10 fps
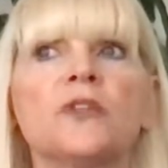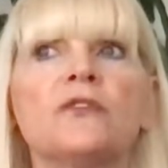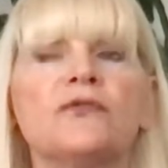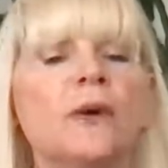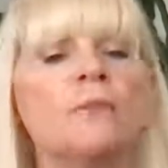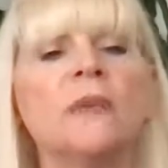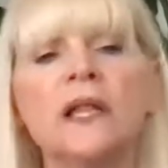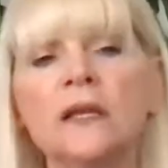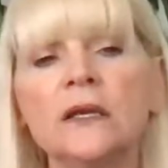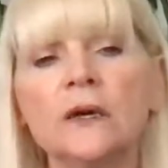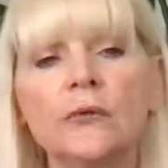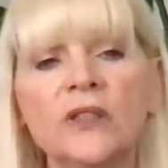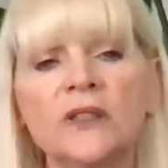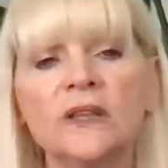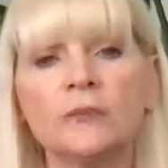familiar
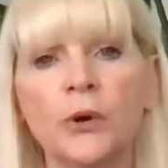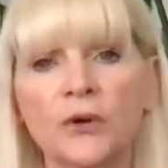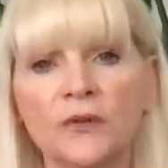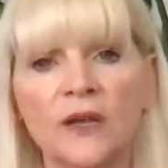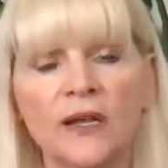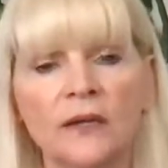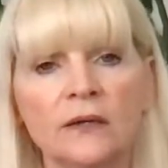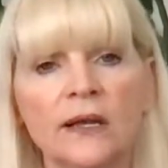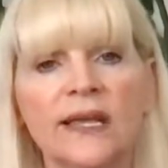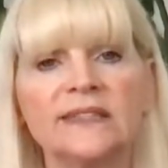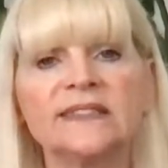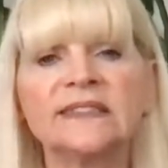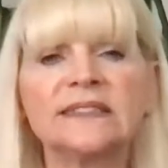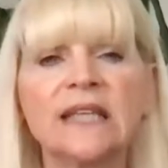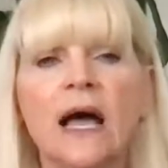with this person in
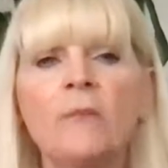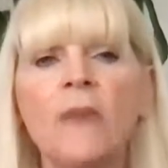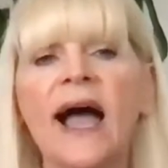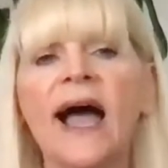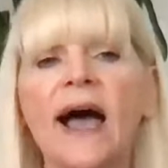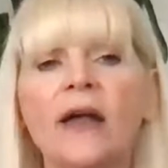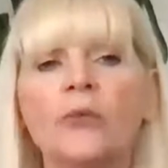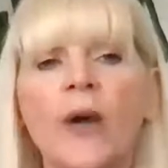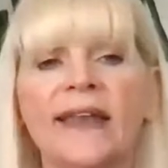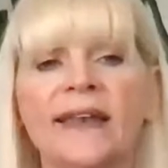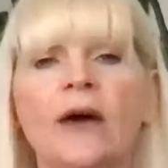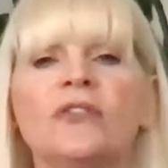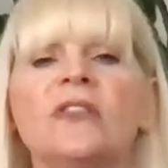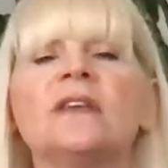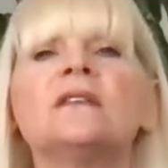some odd way.
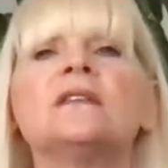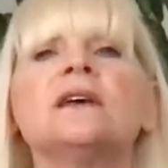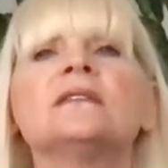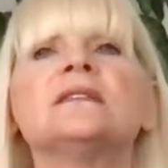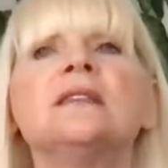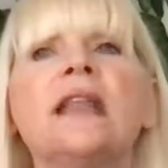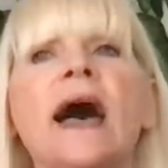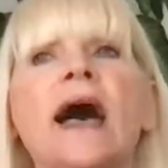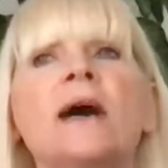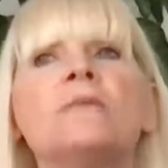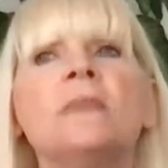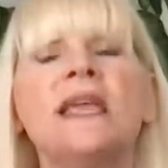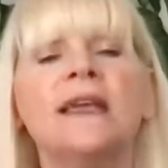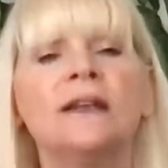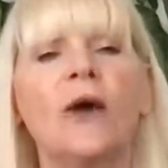Now, this does not
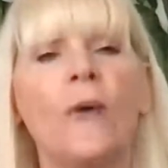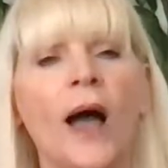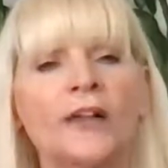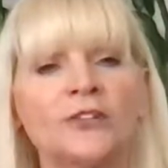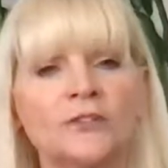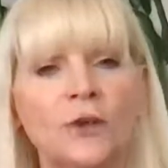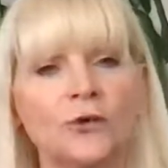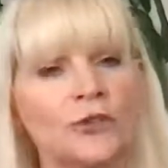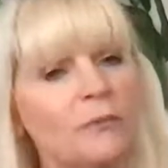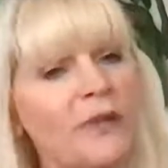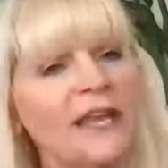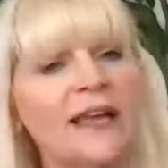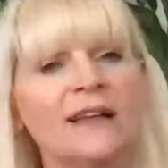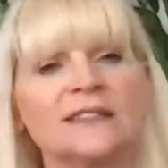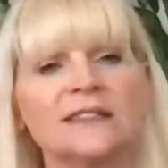mean go on your social
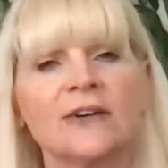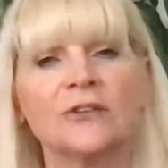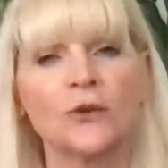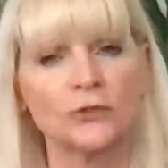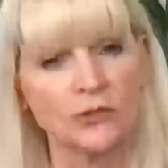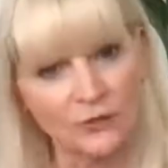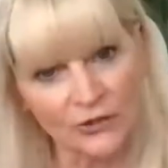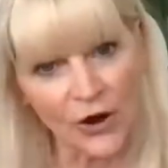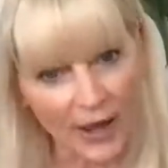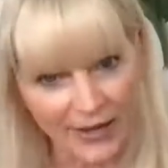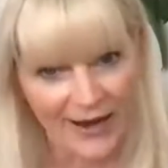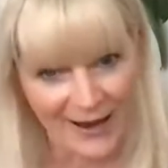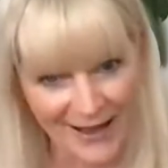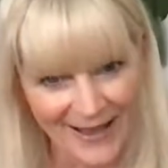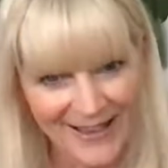media and start social
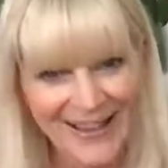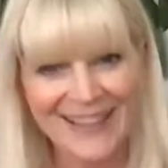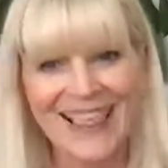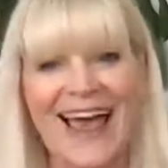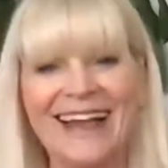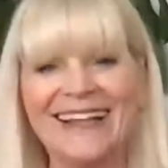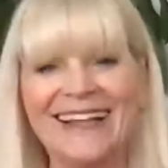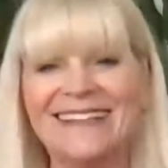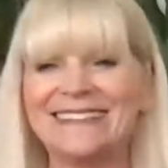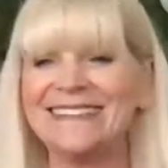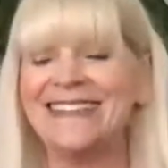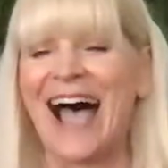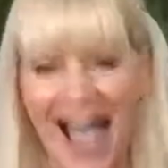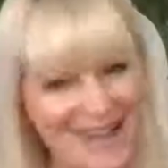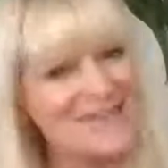stalking. That is
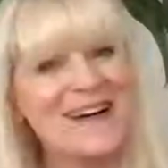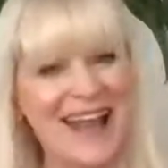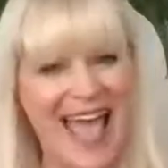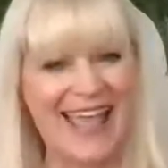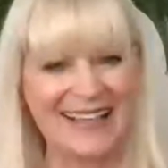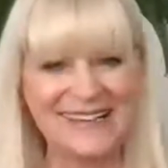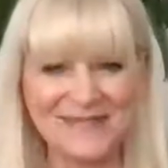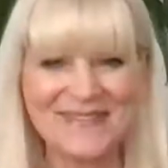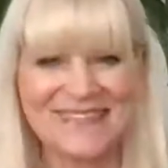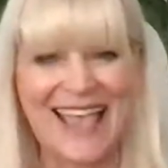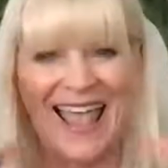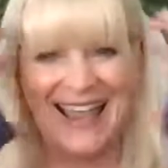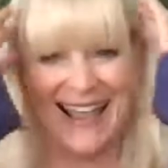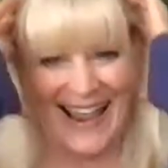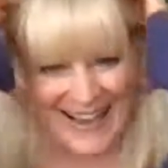not what I am
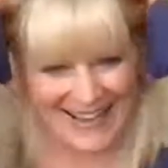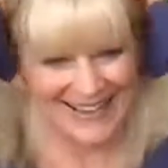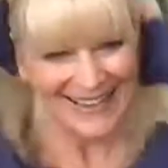saying.